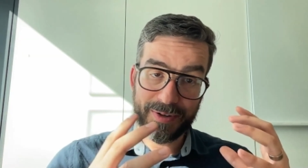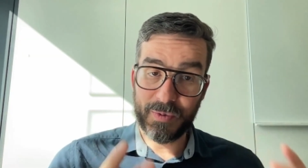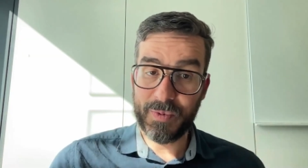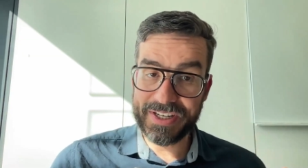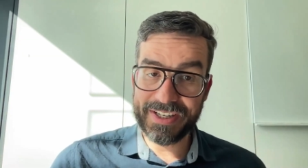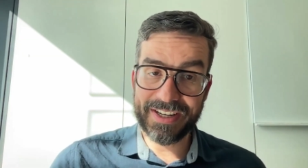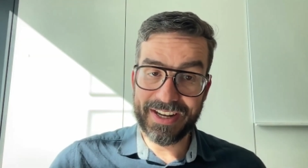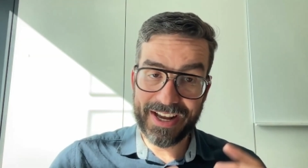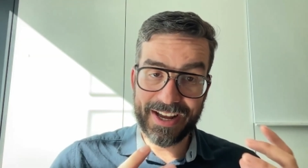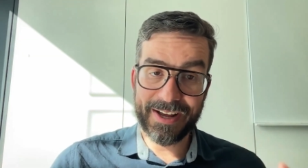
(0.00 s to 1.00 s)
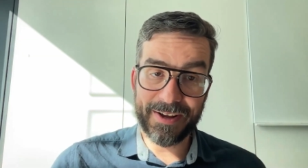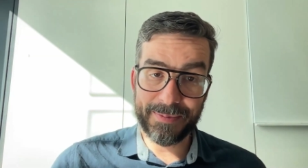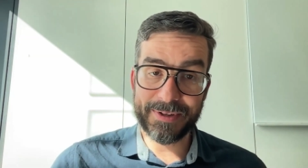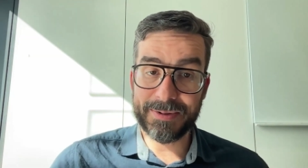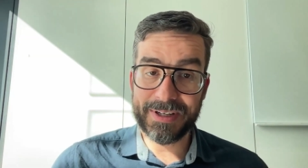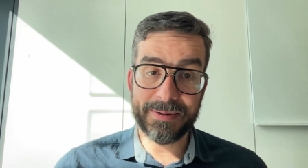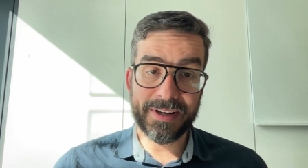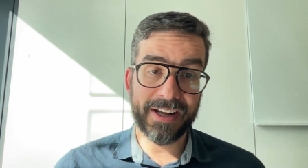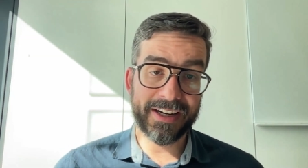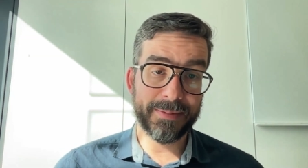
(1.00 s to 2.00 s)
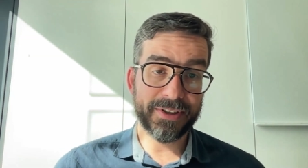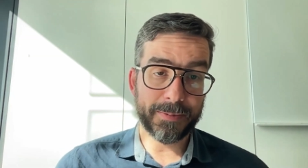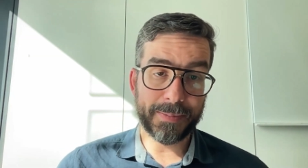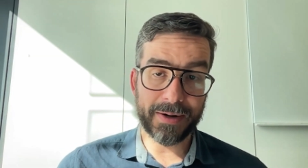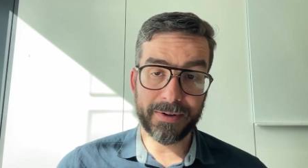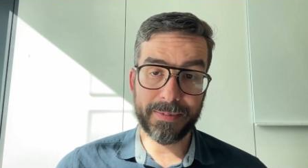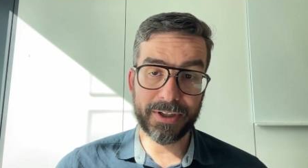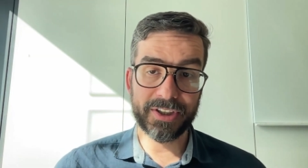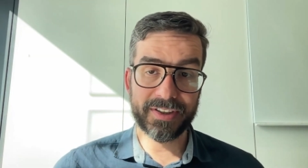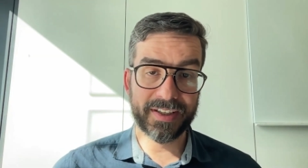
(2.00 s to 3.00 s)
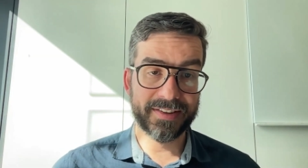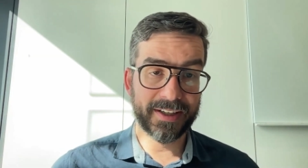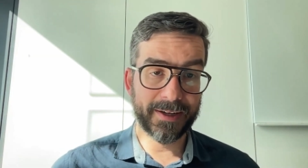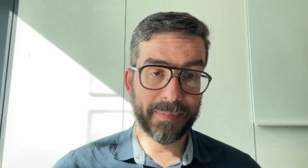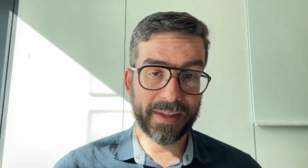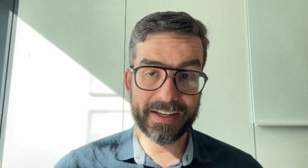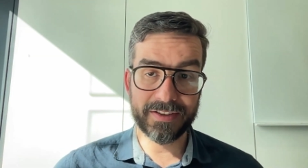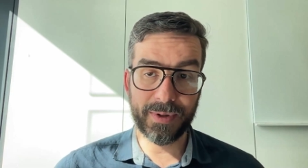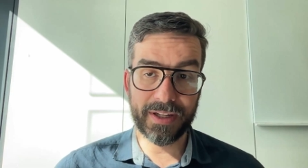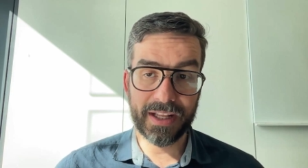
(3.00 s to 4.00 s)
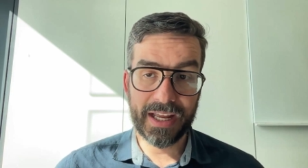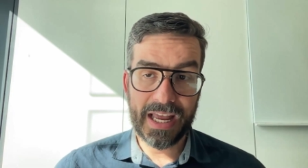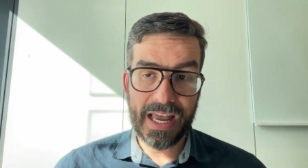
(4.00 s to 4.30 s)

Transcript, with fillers: with a uh, with a uh, limited power budget as um, as well.